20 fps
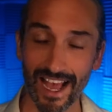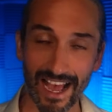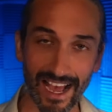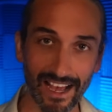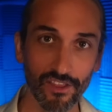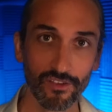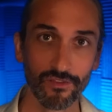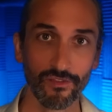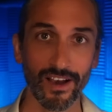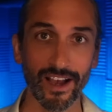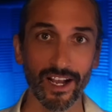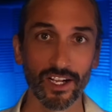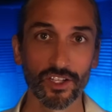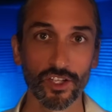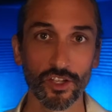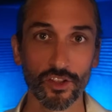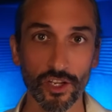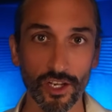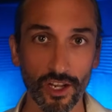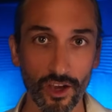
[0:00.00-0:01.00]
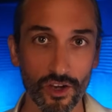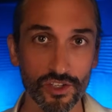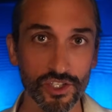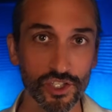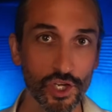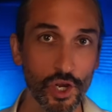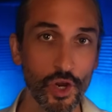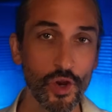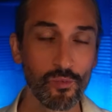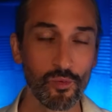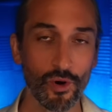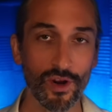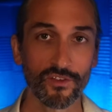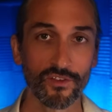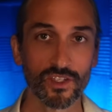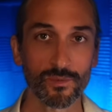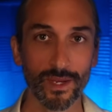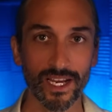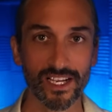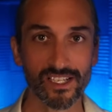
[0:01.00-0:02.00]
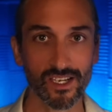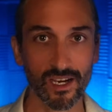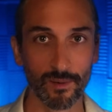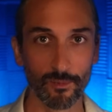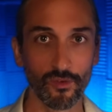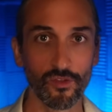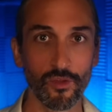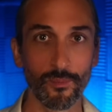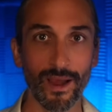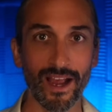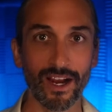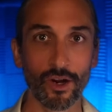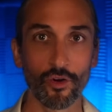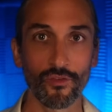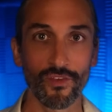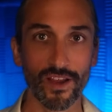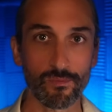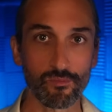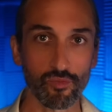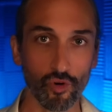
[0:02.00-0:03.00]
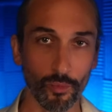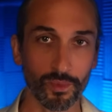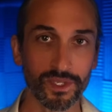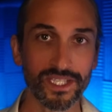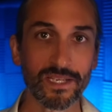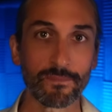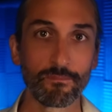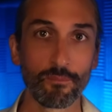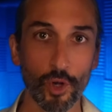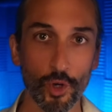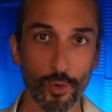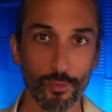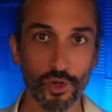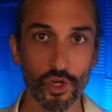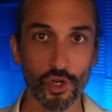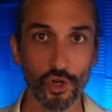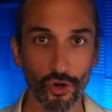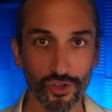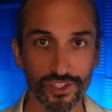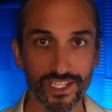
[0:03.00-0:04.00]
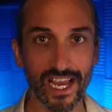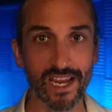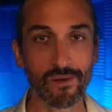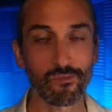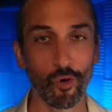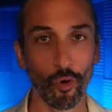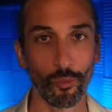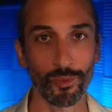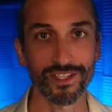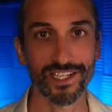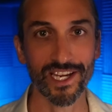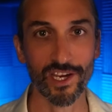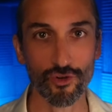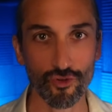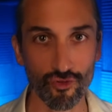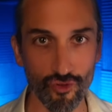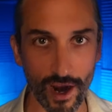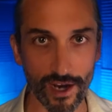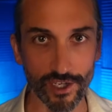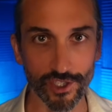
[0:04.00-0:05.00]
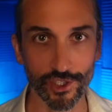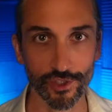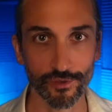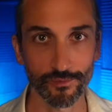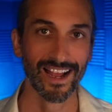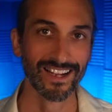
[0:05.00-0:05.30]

and the fact that the last two previous peaks come off the back of a property boom, not a property crash.